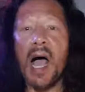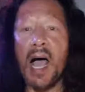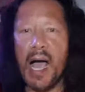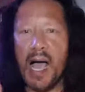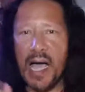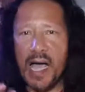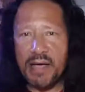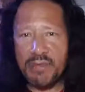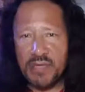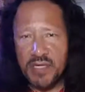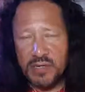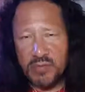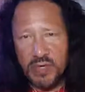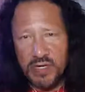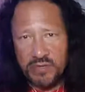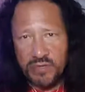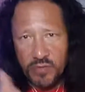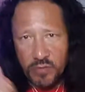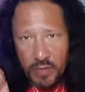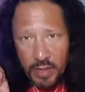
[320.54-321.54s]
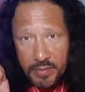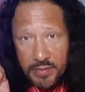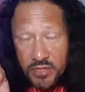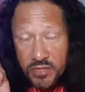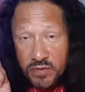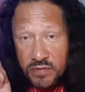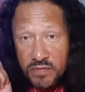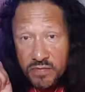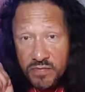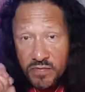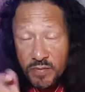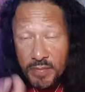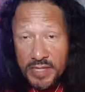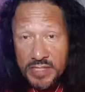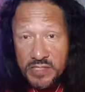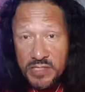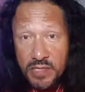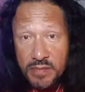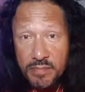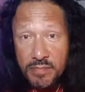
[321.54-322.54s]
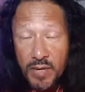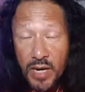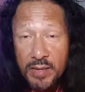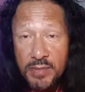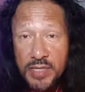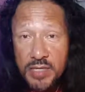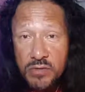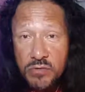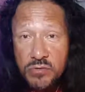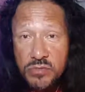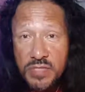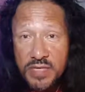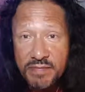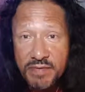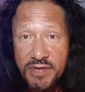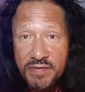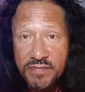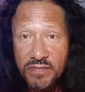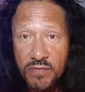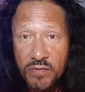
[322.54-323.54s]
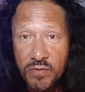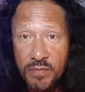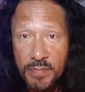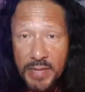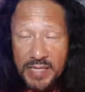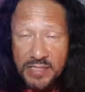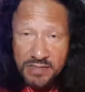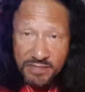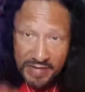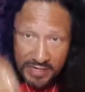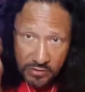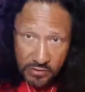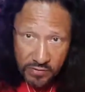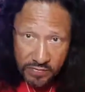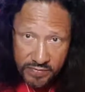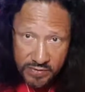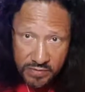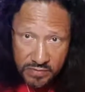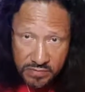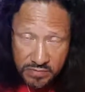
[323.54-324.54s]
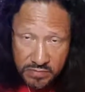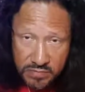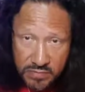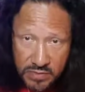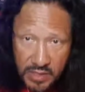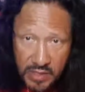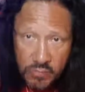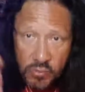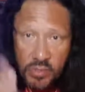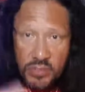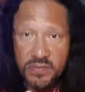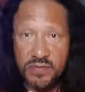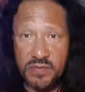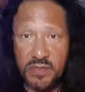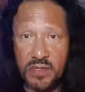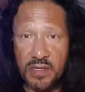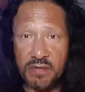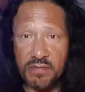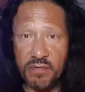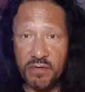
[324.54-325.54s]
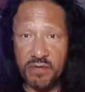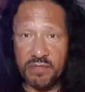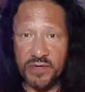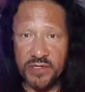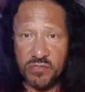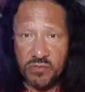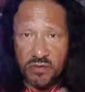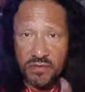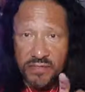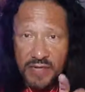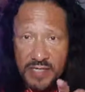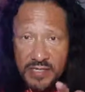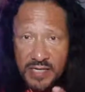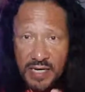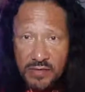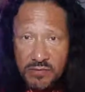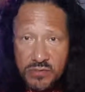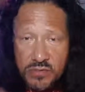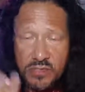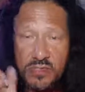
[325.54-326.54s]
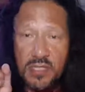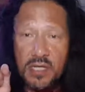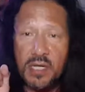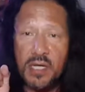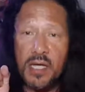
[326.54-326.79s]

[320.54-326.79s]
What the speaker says: I have to get ready for a barbecue for my son Bobby, who's leaving back to Vancouver. He works for a visual effects house.